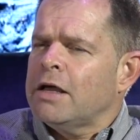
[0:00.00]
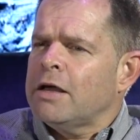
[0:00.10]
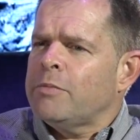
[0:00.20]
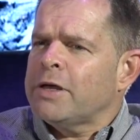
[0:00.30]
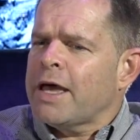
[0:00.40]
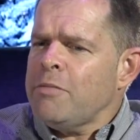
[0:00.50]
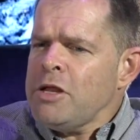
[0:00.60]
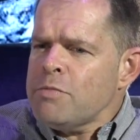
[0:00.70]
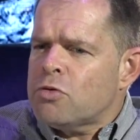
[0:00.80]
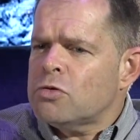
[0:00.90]
it became an
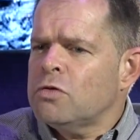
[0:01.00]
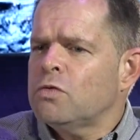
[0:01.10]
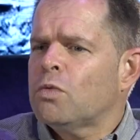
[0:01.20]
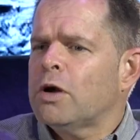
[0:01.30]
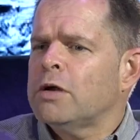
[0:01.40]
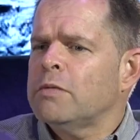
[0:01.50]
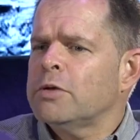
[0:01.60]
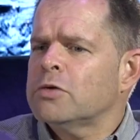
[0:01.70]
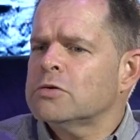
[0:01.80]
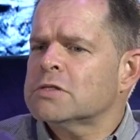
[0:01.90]
important one,
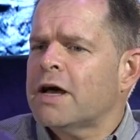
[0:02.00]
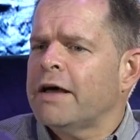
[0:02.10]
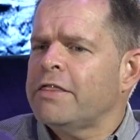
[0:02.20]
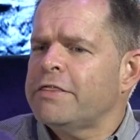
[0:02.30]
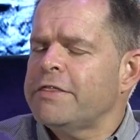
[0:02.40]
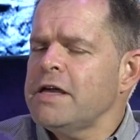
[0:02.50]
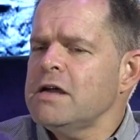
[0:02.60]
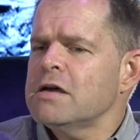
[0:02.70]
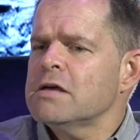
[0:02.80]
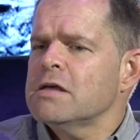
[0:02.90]
because I
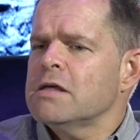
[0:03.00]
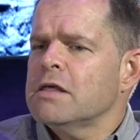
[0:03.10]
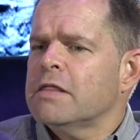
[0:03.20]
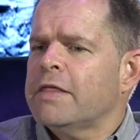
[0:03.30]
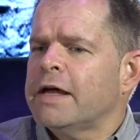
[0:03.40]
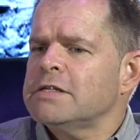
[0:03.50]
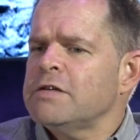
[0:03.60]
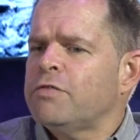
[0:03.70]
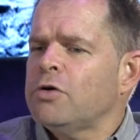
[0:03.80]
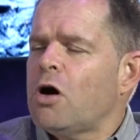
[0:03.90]
think that
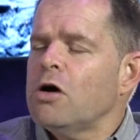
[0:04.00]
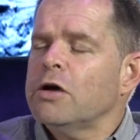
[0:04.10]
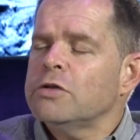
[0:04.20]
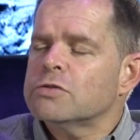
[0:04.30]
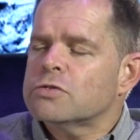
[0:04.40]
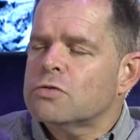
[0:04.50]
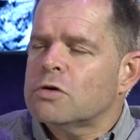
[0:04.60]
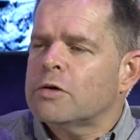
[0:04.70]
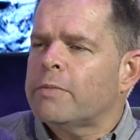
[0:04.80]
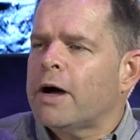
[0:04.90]
if we are going to
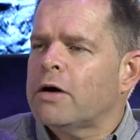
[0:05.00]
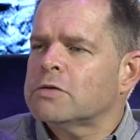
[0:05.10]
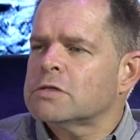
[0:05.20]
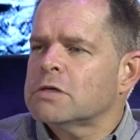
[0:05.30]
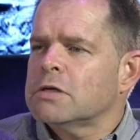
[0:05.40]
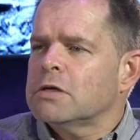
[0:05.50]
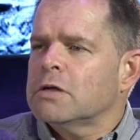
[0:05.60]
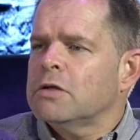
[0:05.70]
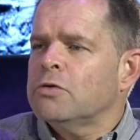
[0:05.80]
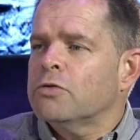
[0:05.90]
talk about,
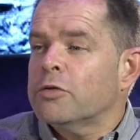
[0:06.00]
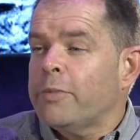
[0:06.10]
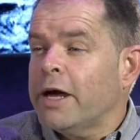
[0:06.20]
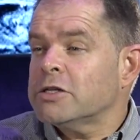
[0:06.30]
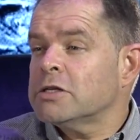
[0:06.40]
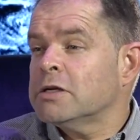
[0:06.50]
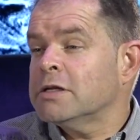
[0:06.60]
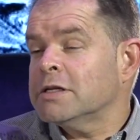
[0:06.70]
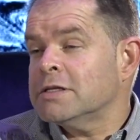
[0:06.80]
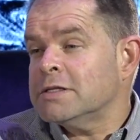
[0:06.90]
the passion
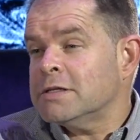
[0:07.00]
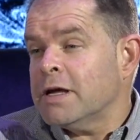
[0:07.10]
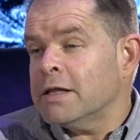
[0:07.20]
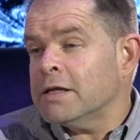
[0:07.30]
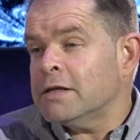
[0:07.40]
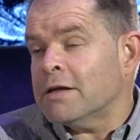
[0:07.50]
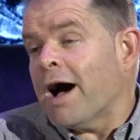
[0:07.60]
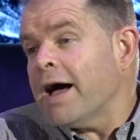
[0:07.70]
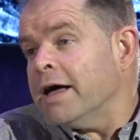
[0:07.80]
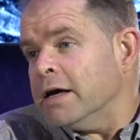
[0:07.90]
and the
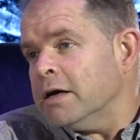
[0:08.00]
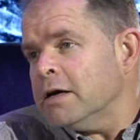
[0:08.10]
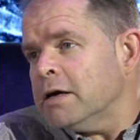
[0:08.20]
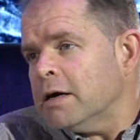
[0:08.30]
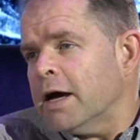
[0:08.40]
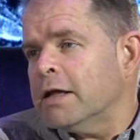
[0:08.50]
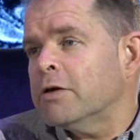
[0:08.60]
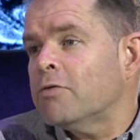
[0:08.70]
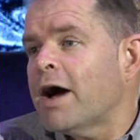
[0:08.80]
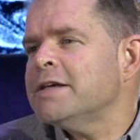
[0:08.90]
dying and
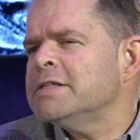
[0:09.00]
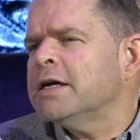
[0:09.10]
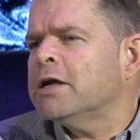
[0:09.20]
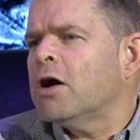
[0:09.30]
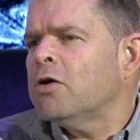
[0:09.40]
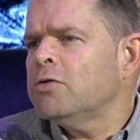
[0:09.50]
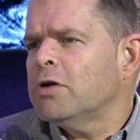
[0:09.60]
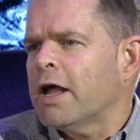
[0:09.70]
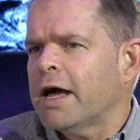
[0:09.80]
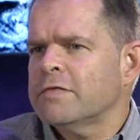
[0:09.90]
the rising in our own
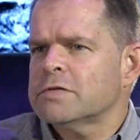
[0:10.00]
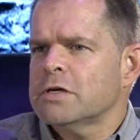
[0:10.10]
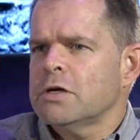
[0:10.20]
lives,